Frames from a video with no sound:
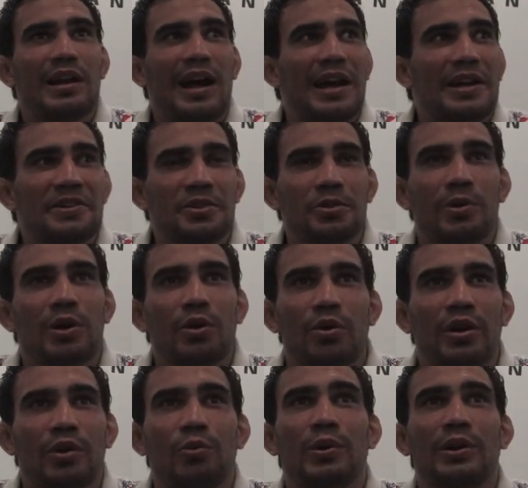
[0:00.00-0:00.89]
I knew I was
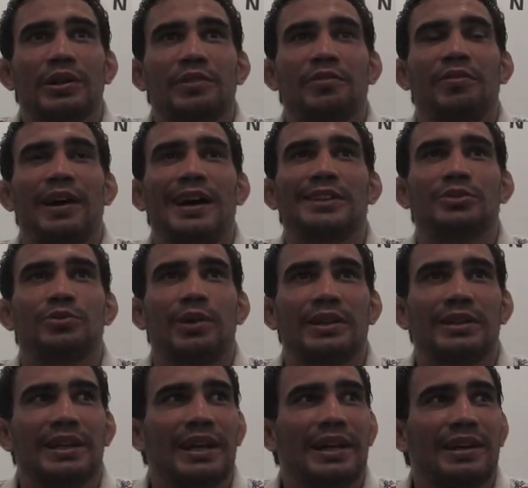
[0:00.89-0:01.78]
gonna win the fights
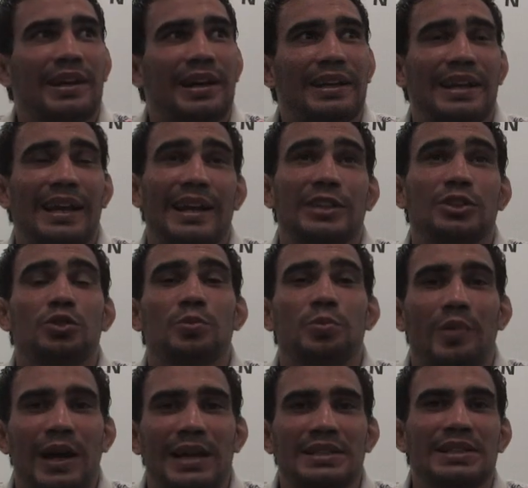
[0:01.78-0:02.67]
right there. And then I
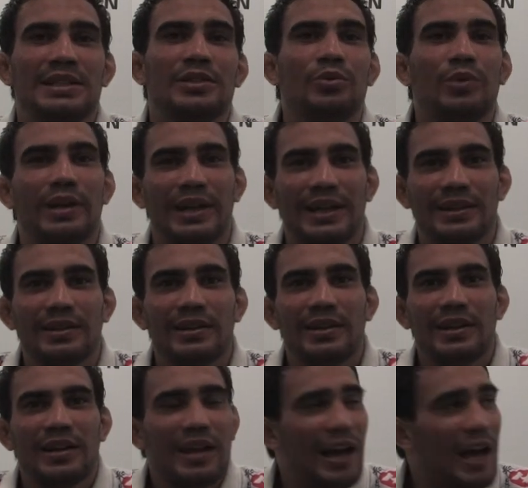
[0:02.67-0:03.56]
surprised him when I
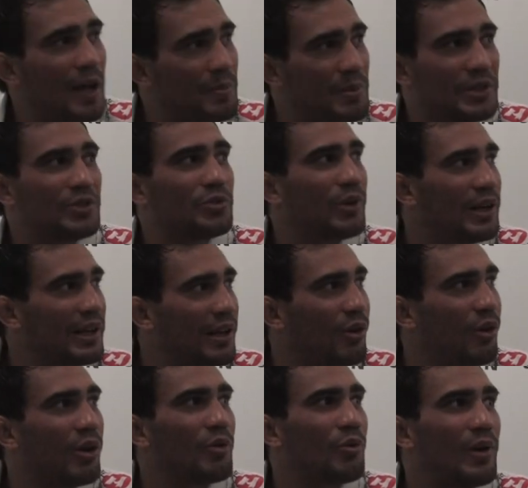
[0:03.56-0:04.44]
I've been training a
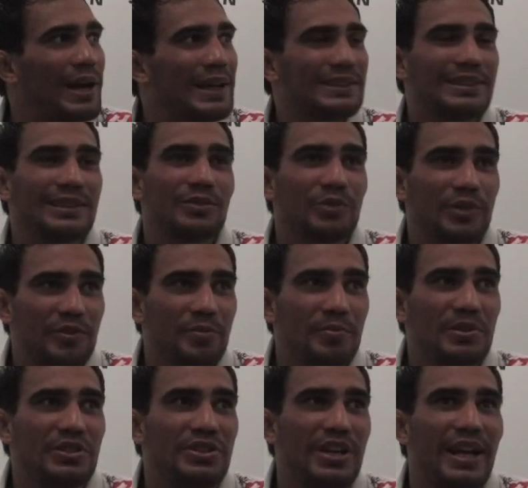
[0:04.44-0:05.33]
lot of wrestling with
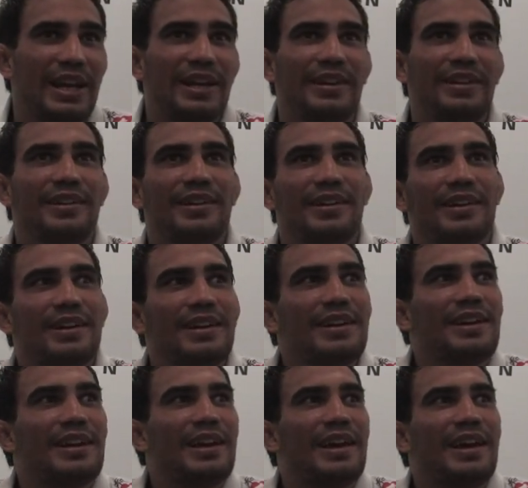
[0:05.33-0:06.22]
BJ,
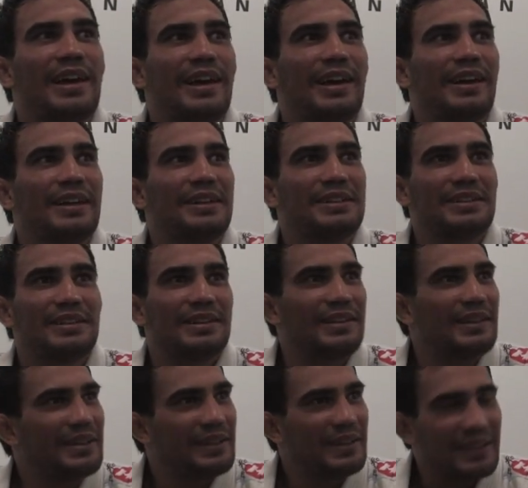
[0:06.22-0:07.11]
and
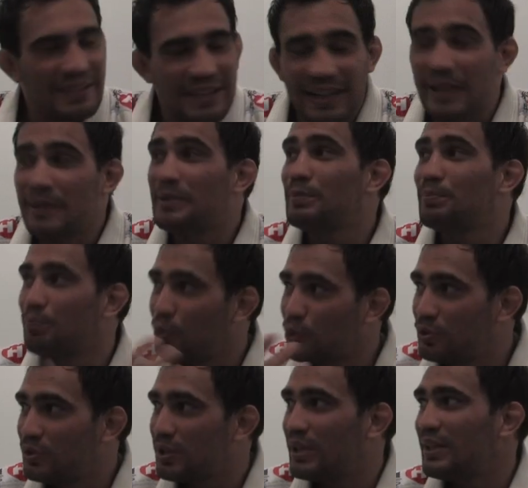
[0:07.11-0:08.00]
and then I
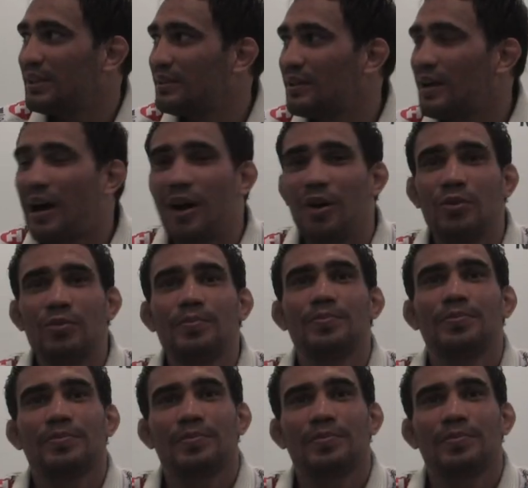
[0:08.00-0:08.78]
put him down,